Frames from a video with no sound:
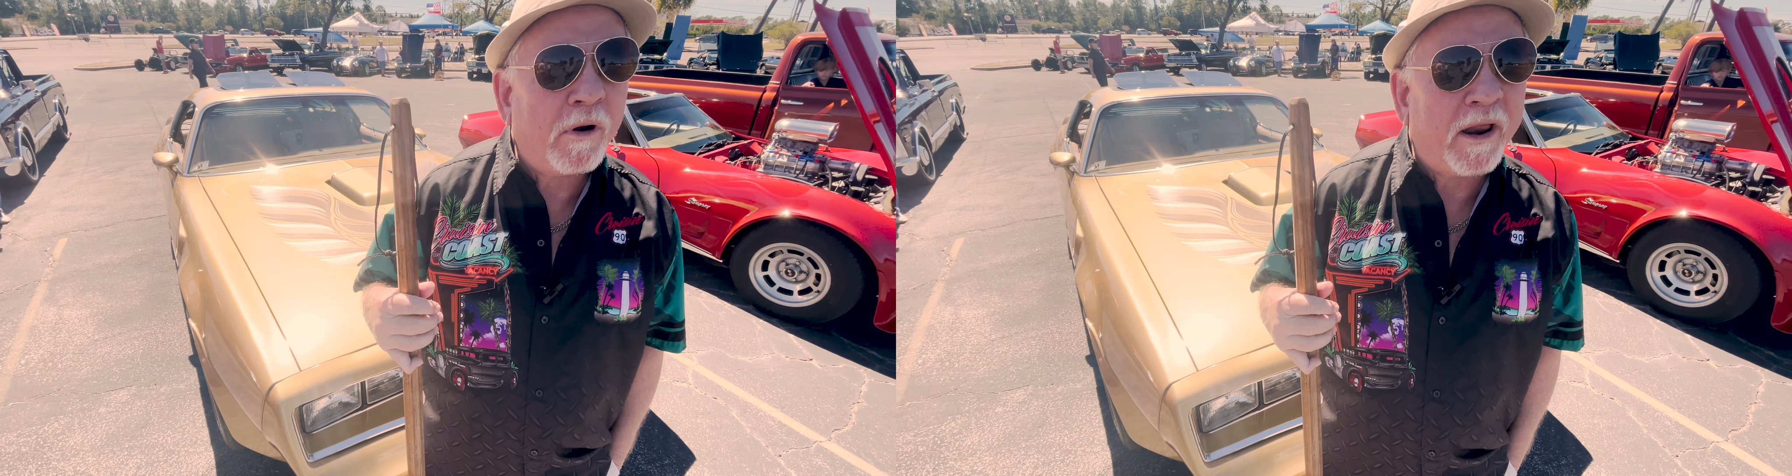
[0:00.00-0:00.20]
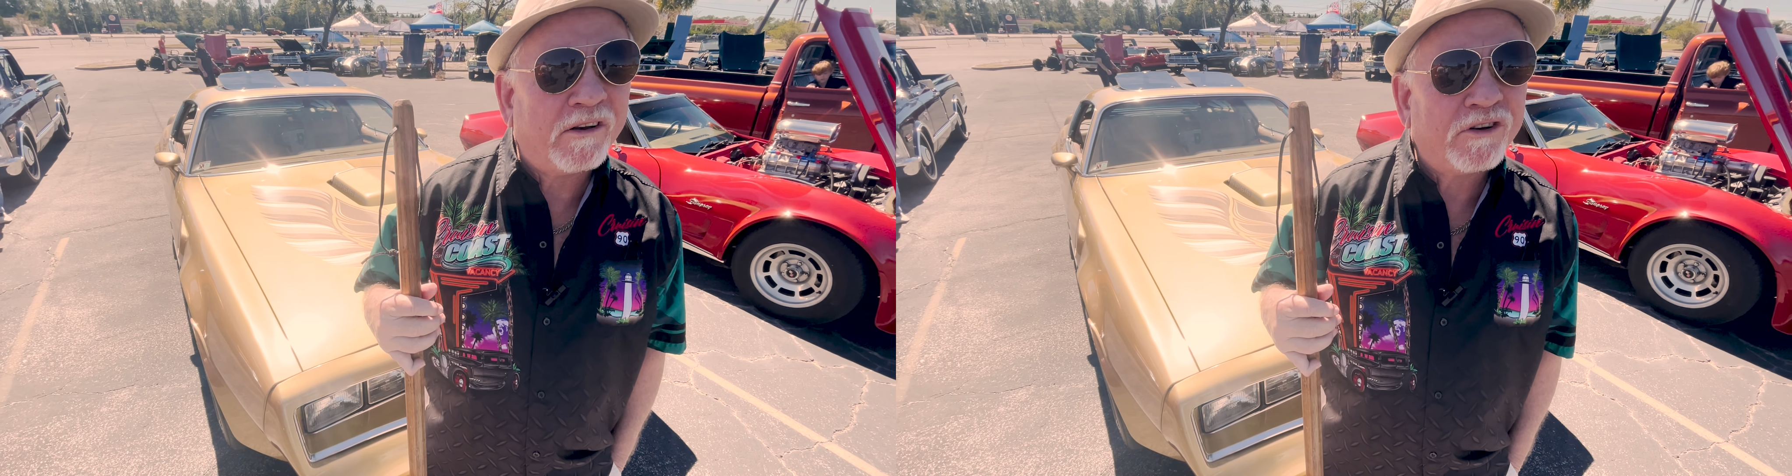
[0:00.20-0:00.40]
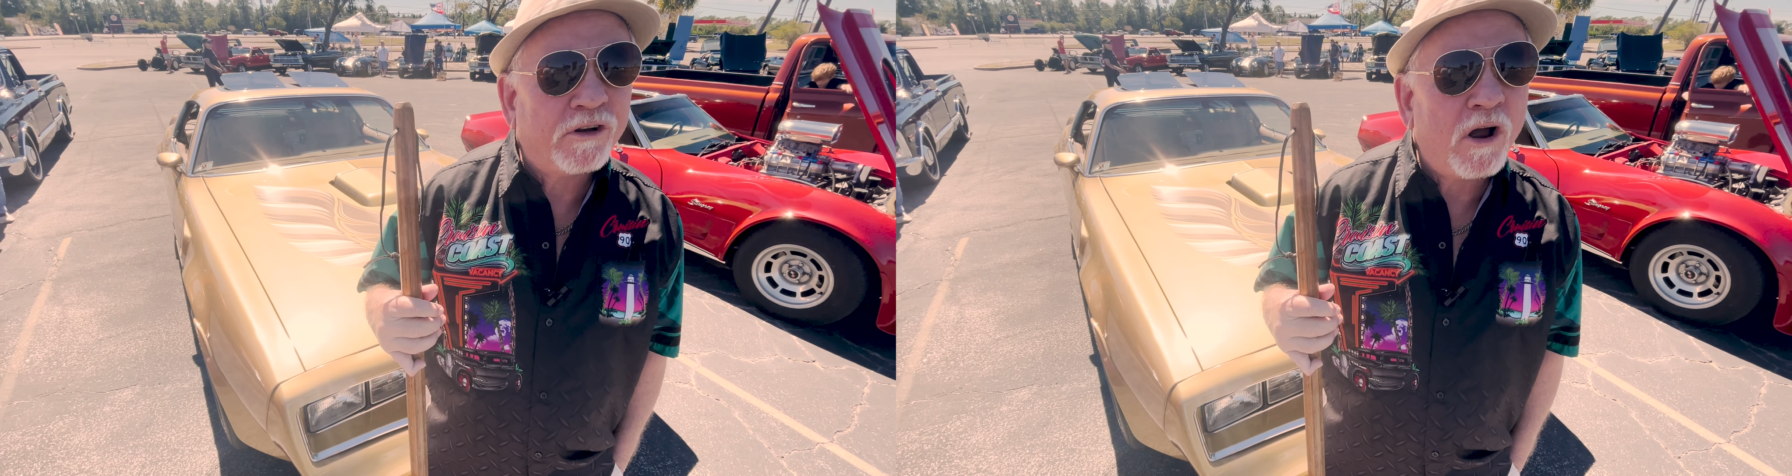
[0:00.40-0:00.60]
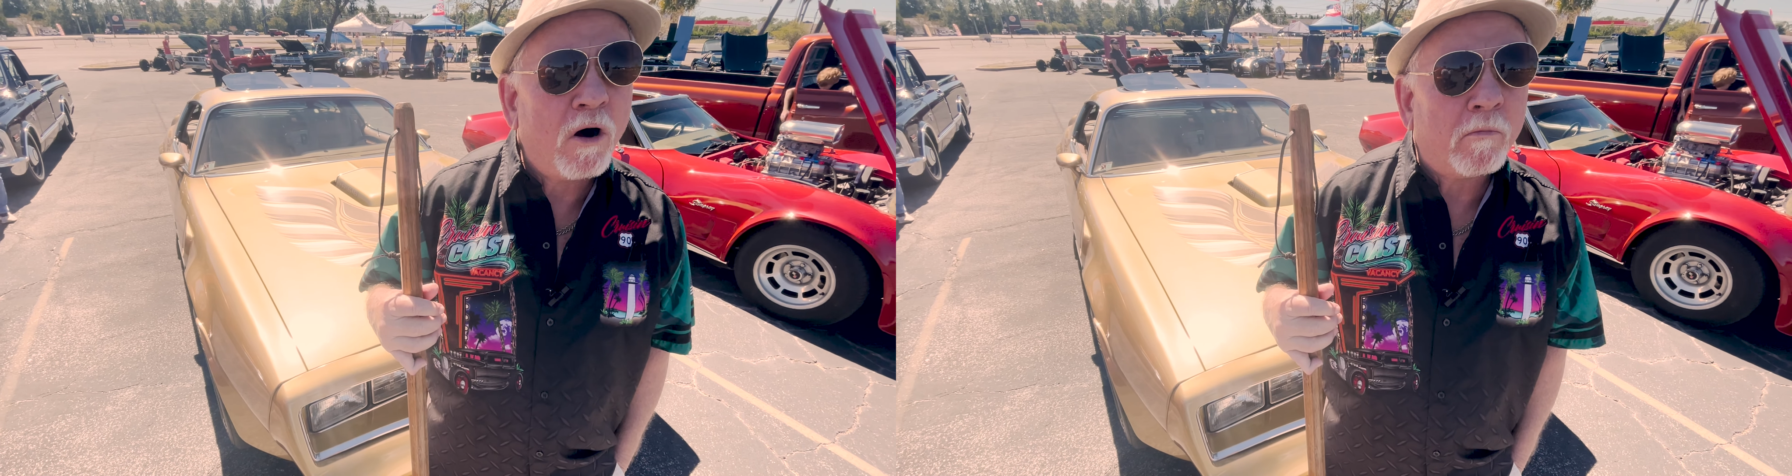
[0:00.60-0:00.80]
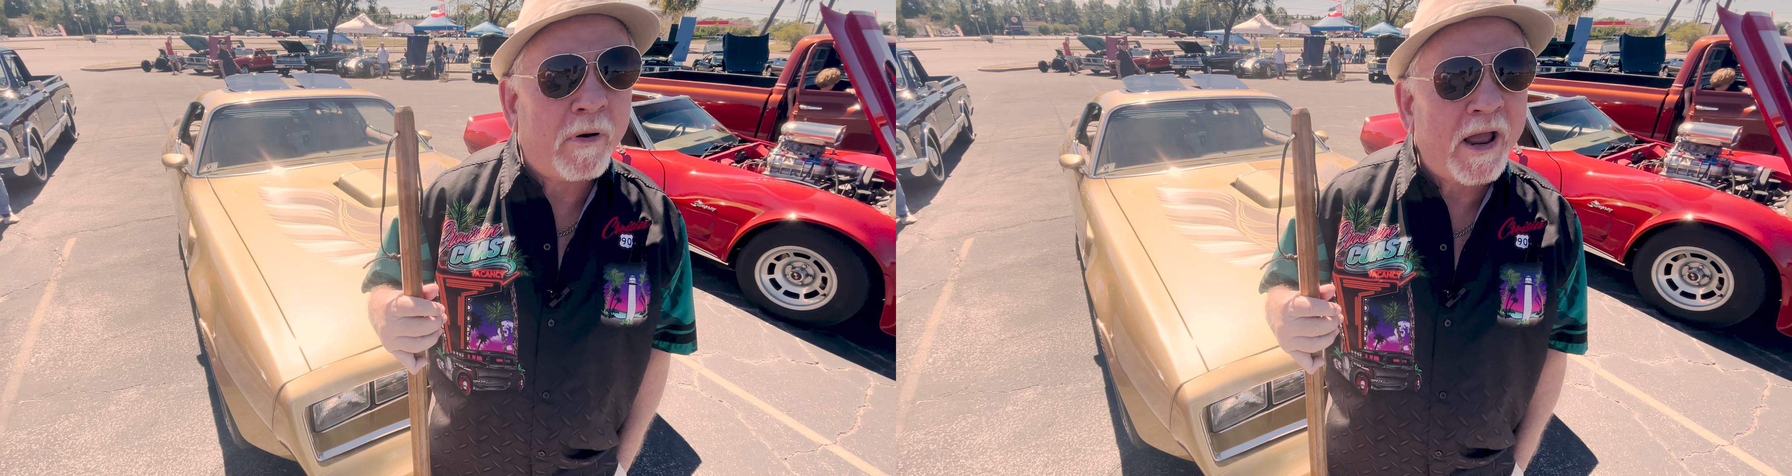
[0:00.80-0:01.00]
as a
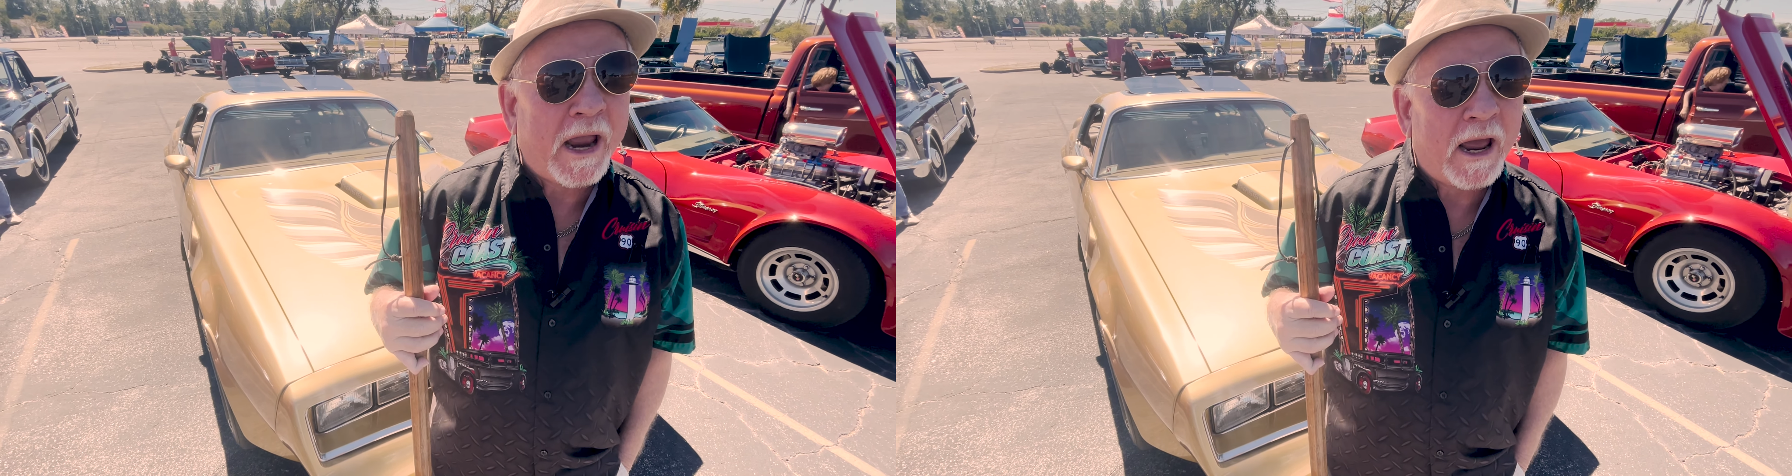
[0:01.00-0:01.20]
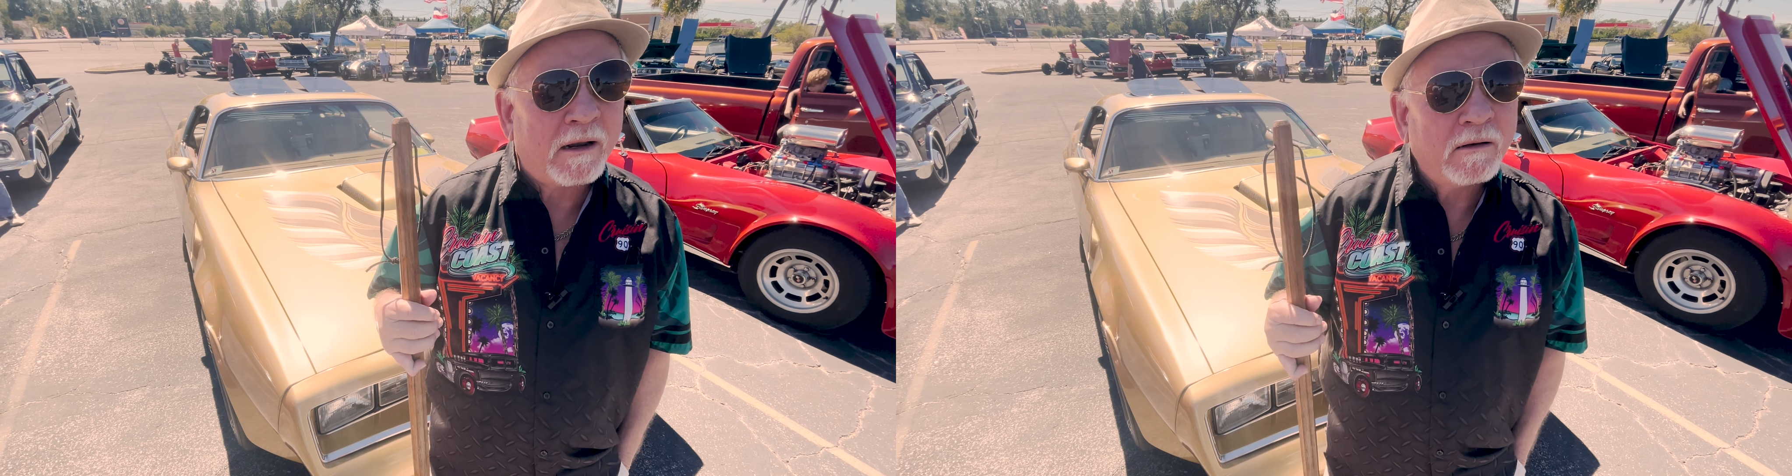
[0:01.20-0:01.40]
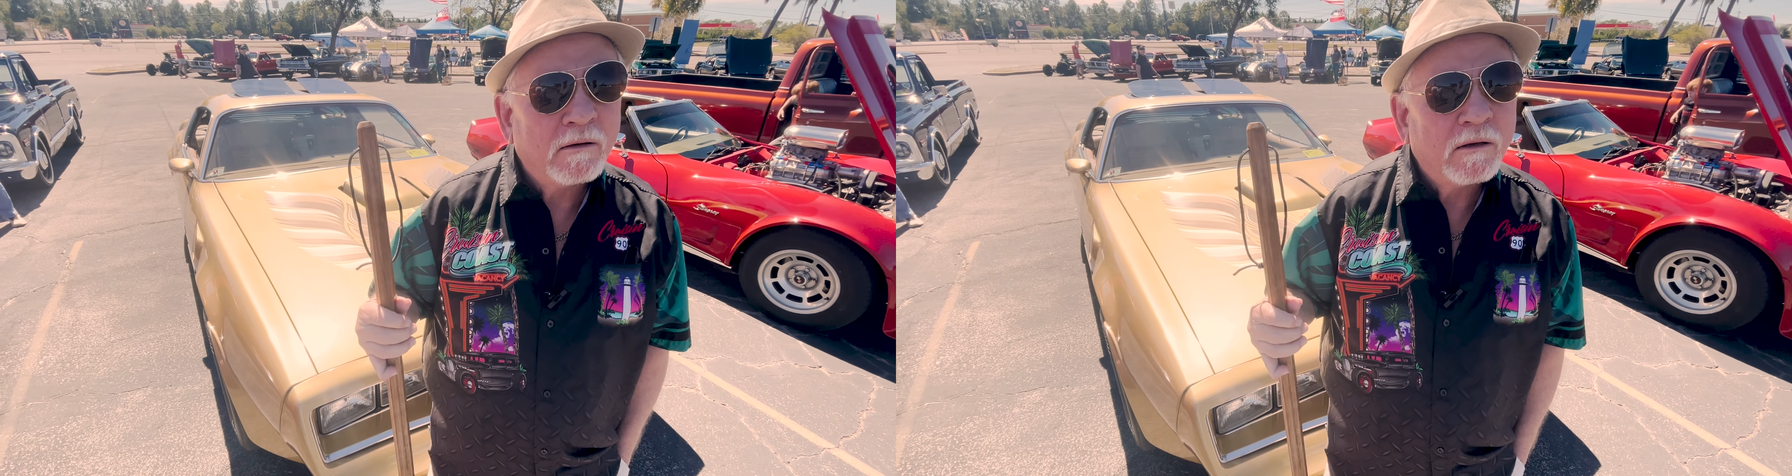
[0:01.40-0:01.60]
young man,